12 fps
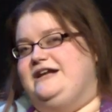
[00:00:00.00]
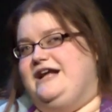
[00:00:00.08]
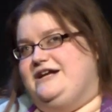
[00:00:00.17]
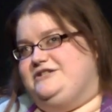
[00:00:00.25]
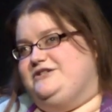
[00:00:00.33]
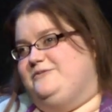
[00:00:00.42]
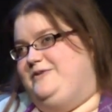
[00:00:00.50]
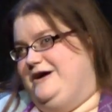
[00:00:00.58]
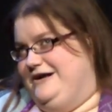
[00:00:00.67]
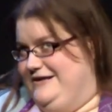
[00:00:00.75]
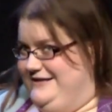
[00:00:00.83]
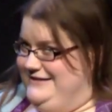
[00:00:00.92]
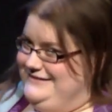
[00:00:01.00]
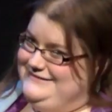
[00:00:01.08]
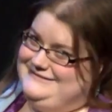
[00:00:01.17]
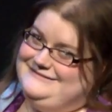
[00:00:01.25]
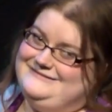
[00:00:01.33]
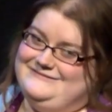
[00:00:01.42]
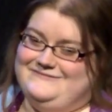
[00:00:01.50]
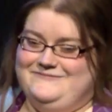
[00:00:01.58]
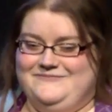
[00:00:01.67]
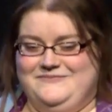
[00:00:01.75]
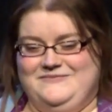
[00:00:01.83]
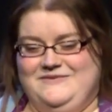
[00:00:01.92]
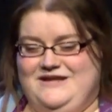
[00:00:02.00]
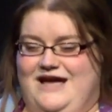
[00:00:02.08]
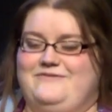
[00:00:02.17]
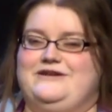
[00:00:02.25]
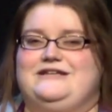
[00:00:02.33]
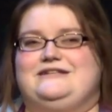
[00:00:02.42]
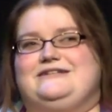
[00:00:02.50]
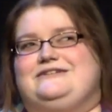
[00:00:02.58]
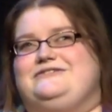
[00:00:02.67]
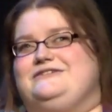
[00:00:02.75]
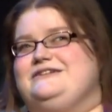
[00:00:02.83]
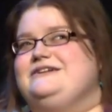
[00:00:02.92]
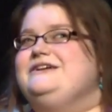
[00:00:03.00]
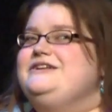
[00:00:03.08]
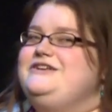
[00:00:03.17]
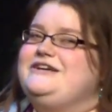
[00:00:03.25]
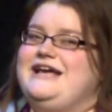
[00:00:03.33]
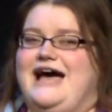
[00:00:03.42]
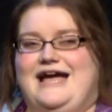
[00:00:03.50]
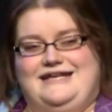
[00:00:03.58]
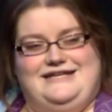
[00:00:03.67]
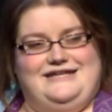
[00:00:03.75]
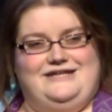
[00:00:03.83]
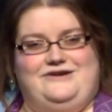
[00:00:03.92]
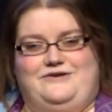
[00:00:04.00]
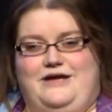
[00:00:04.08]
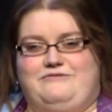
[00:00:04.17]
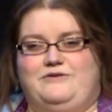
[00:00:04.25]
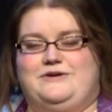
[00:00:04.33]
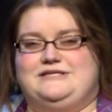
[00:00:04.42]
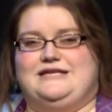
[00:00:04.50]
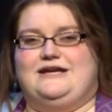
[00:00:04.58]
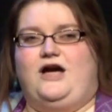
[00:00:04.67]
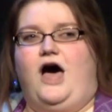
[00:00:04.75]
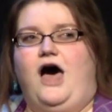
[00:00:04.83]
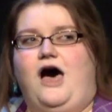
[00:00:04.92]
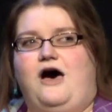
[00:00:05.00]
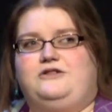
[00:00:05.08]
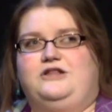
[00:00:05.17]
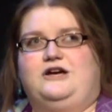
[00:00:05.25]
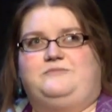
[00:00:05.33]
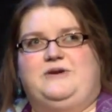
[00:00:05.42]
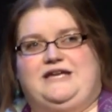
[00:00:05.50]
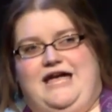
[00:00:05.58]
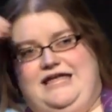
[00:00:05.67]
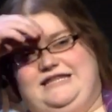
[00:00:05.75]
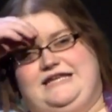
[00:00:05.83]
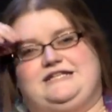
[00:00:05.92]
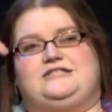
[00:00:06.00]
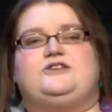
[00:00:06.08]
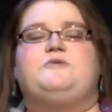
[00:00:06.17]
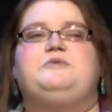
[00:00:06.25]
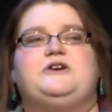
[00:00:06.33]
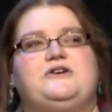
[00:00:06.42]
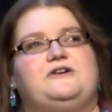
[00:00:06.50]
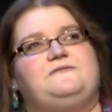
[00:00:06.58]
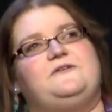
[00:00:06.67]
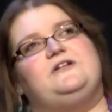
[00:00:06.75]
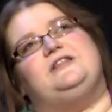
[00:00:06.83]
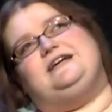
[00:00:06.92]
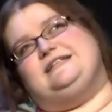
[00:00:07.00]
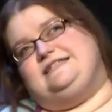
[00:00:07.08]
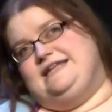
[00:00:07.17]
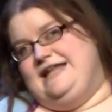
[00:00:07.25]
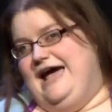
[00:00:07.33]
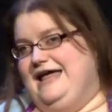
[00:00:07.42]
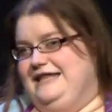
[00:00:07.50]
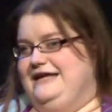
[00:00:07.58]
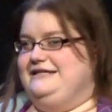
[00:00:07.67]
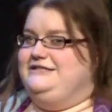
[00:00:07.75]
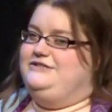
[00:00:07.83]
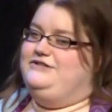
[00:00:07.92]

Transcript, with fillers: a national park? I mean, you know, everyone's like, oh, look, McKinley is so beautiful. Look at Denali, it's